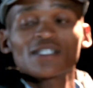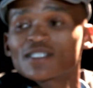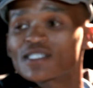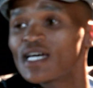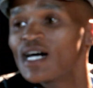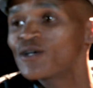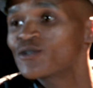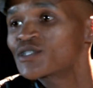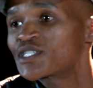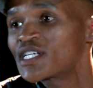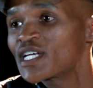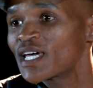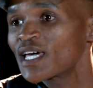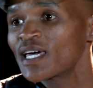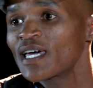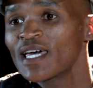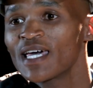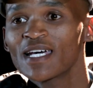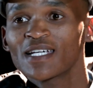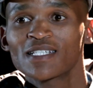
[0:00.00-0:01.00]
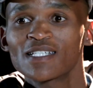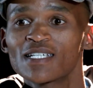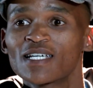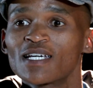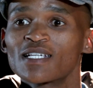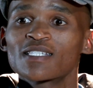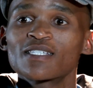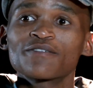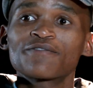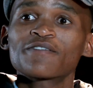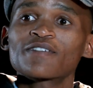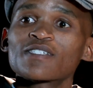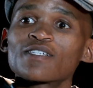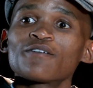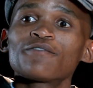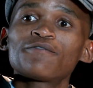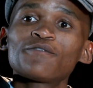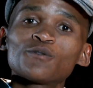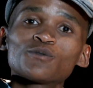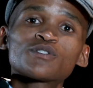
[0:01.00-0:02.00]
is out here acting as if he's
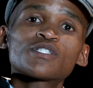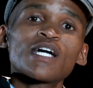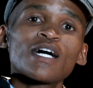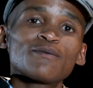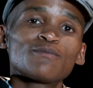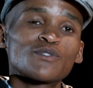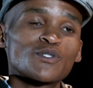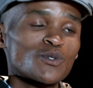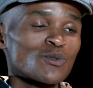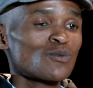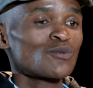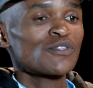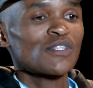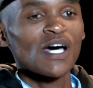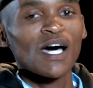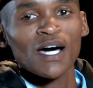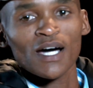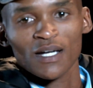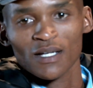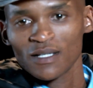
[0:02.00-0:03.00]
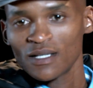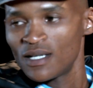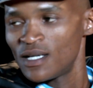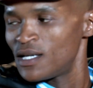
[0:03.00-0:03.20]
a full-time true thug,